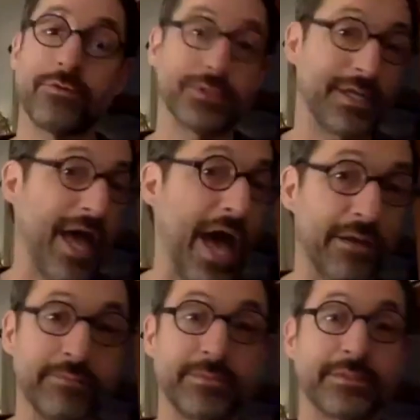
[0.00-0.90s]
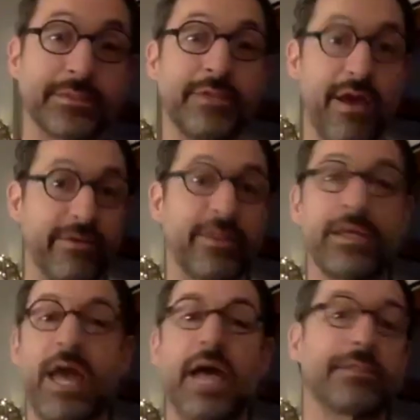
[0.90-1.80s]
and atoms, and everything
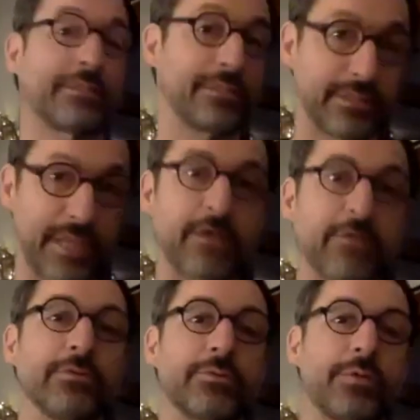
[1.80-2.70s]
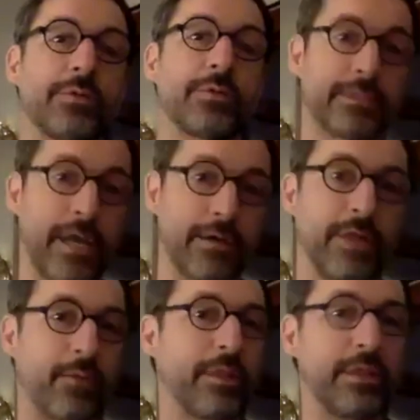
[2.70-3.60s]
has cycles within
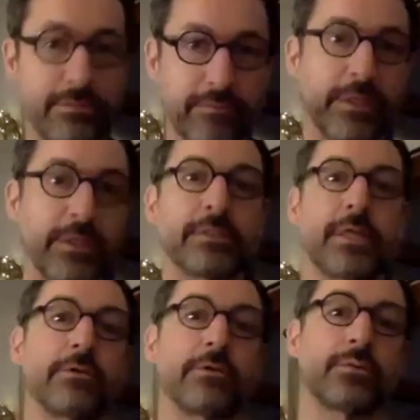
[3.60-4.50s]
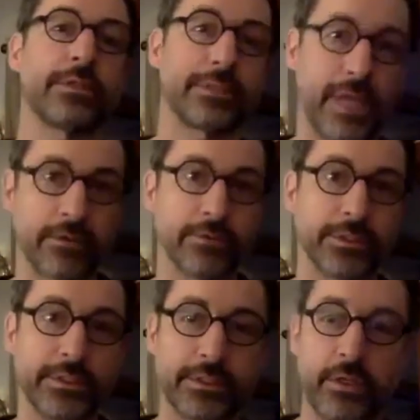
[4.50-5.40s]
like we live within cycles.
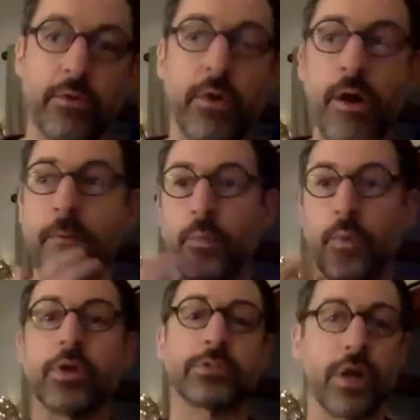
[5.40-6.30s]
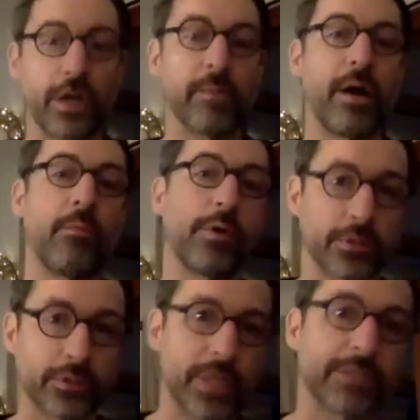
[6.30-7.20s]
And so what you're talking about and what you're
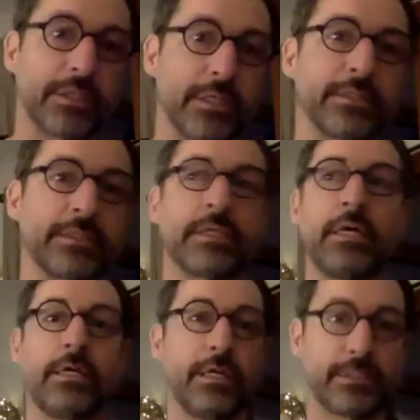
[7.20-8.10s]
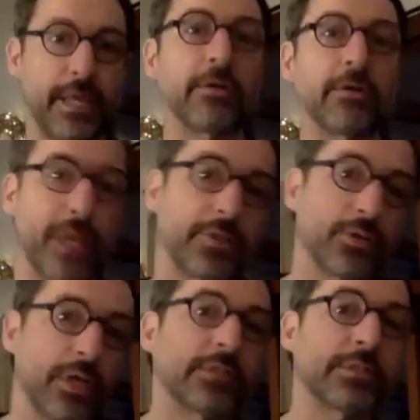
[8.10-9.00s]
trusting is cycles. I
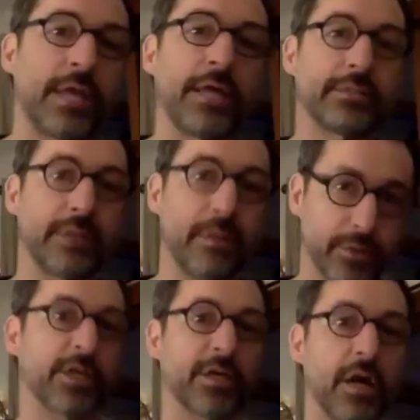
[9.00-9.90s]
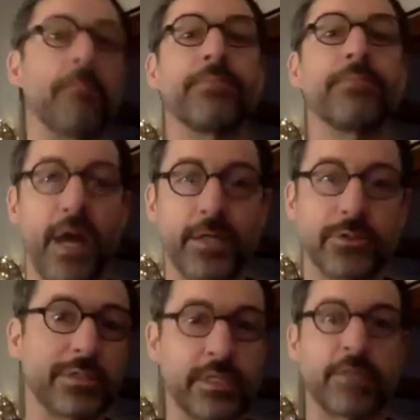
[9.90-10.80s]
trust that summer's going to come. I
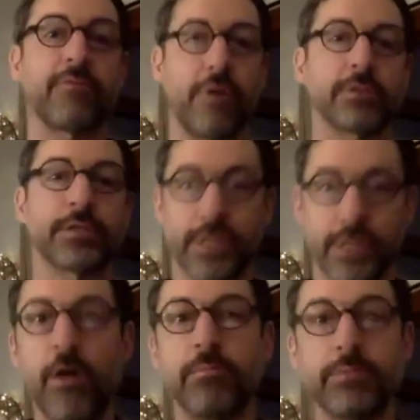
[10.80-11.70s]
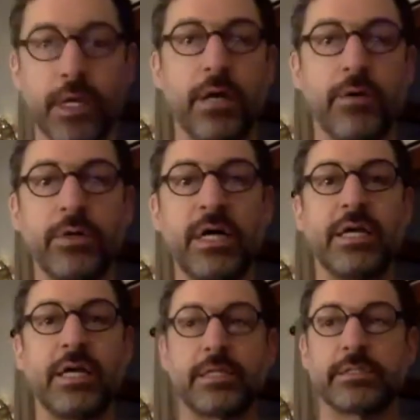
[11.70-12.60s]
trust that the fall is going to come. You know,
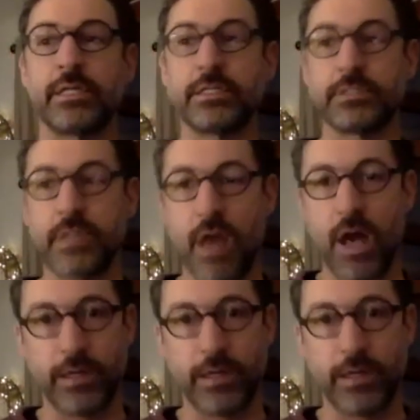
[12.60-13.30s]
it's not